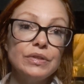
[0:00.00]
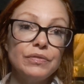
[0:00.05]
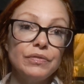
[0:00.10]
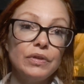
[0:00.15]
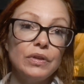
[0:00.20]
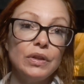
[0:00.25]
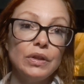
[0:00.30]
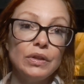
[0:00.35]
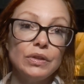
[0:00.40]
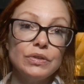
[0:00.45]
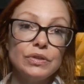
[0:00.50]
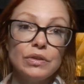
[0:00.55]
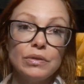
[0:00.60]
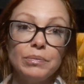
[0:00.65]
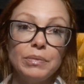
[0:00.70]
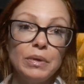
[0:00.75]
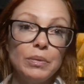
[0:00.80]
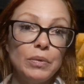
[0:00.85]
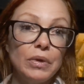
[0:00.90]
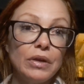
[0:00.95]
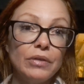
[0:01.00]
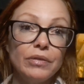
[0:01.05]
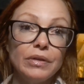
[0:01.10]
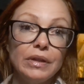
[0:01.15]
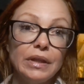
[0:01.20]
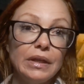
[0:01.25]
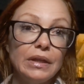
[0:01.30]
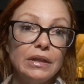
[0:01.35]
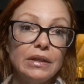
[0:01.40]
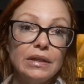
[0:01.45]
I feel like this could be work
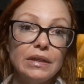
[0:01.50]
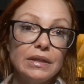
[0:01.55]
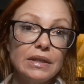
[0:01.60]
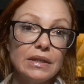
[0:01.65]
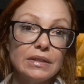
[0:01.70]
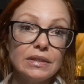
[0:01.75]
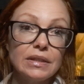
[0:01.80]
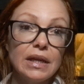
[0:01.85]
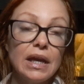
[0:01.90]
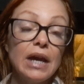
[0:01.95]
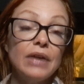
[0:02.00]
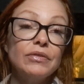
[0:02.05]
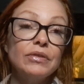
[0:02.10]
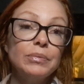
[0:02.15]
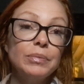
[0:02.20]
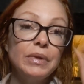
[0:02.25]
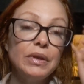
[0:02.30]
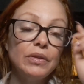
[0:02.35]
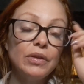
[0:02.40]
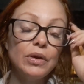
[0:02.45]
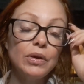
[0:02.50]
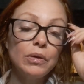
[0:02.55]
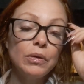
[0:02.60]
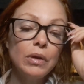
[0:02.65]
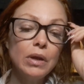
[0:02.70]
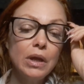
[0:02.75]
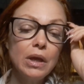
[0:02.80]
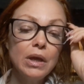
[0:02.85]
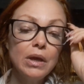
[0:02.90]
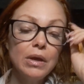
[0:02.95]
related. It doesn't have to be, though.